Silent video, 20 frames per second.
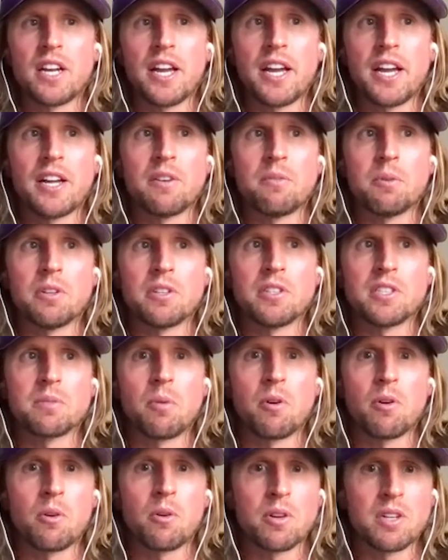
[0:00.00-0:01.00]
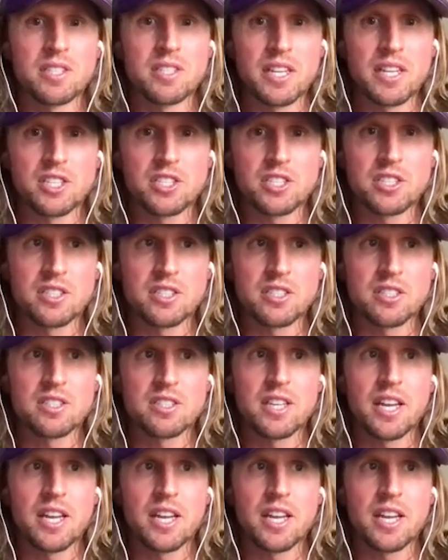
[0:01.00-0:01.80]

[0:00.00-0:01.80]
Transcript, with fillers: and really smart organizations